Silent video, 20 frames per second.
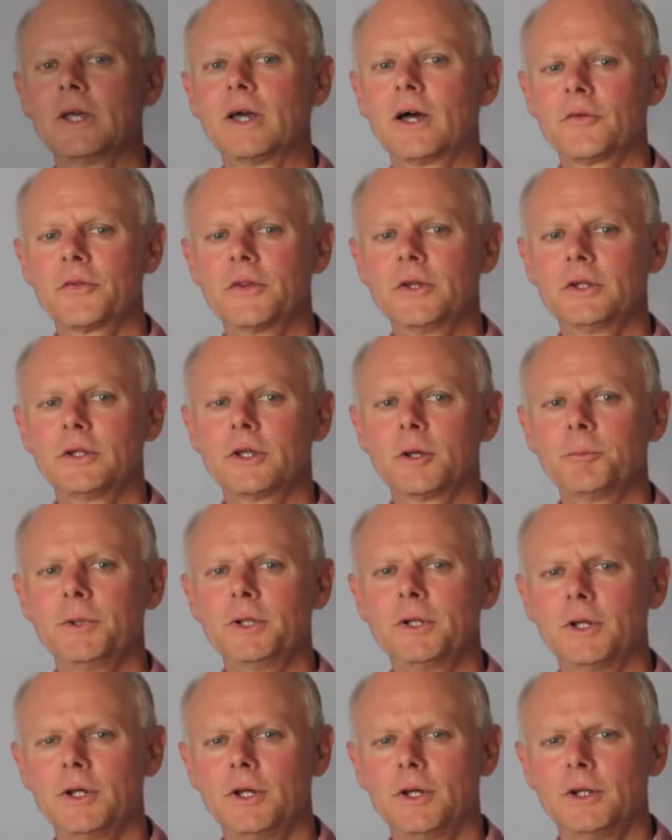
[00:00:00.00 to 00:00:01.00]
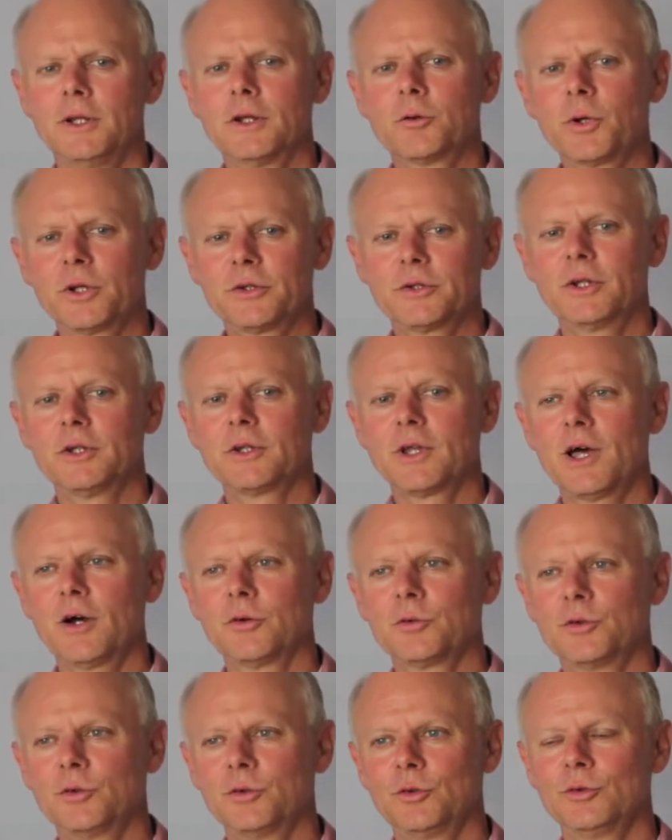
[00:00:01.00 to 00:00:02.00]
Yeah, I think I mean the question is
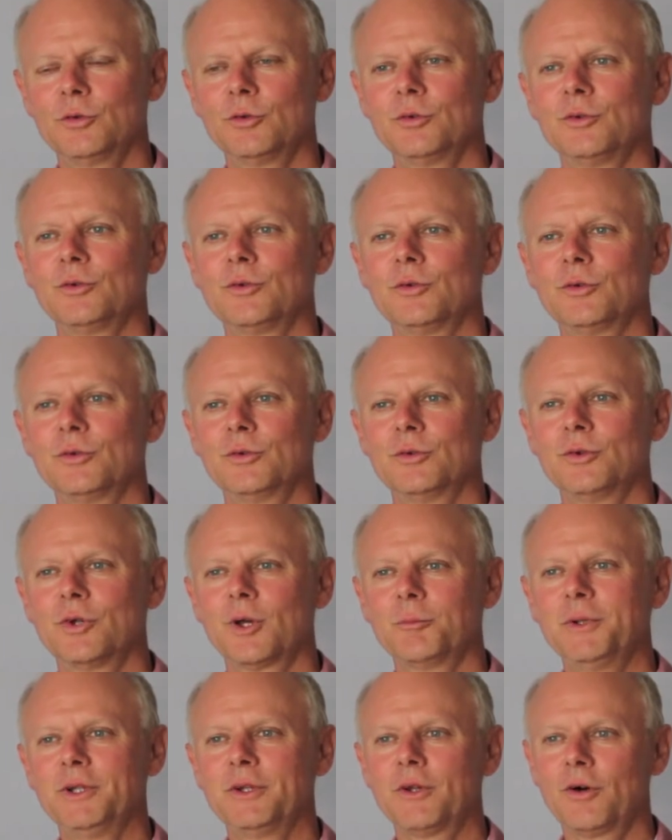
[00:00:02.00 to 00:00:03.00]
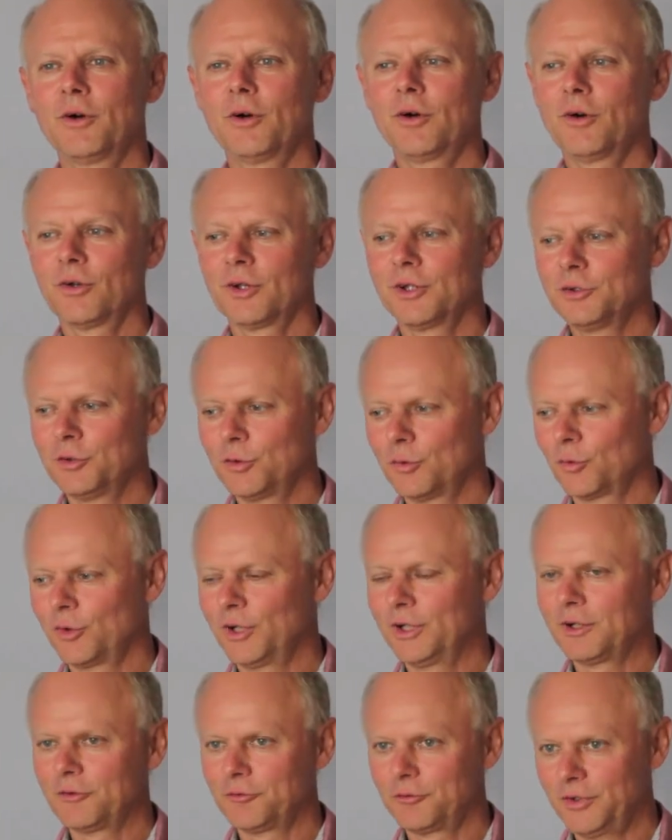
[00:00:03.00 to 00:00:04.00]
how to to I mean all, all the
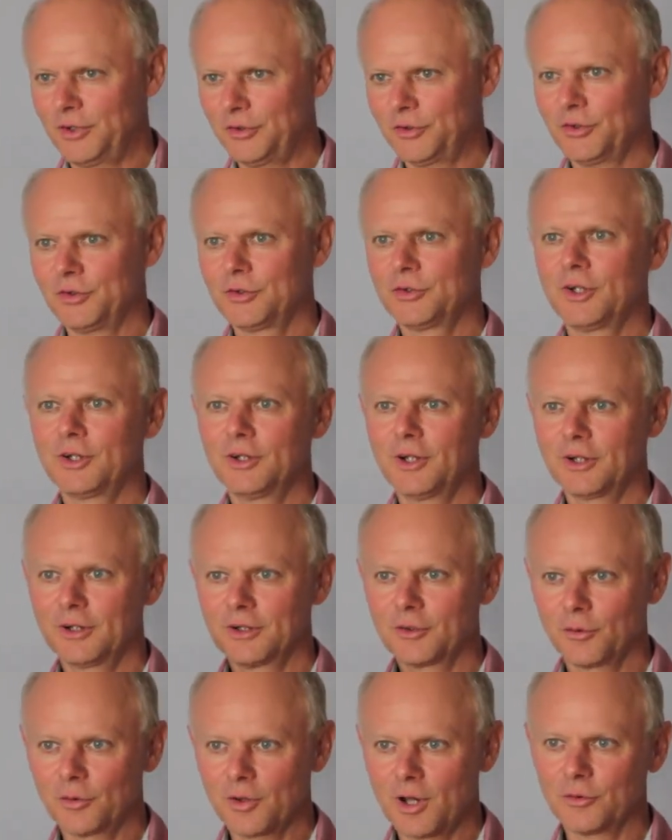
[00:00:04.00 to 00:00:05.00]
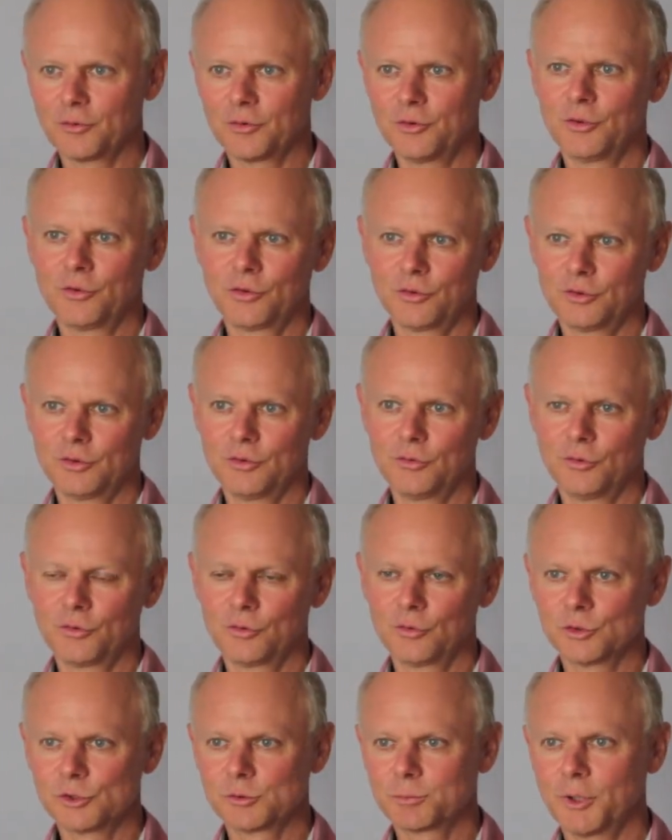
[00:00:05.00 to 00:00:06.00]
urine and feces that are going out into to the
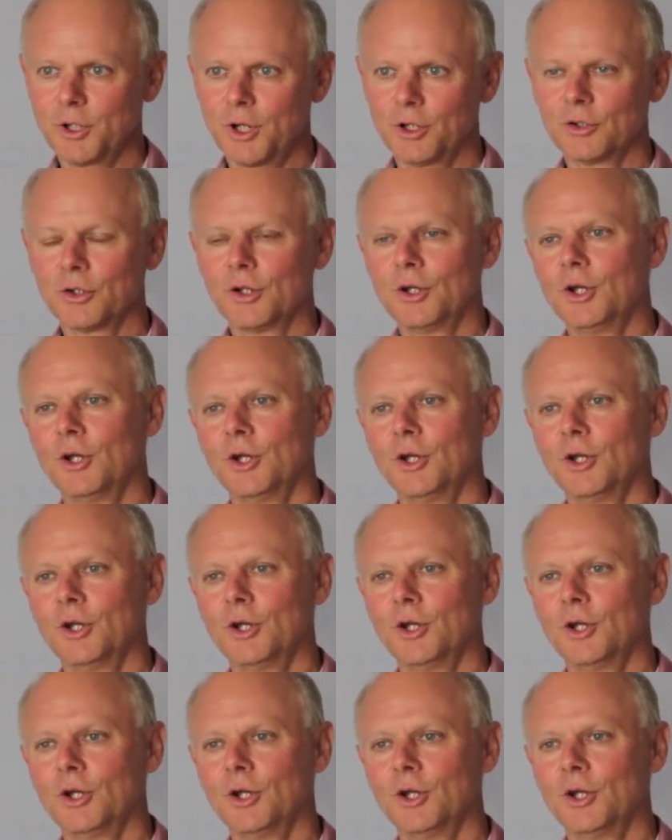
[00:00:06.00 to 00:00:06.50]
sewage plant.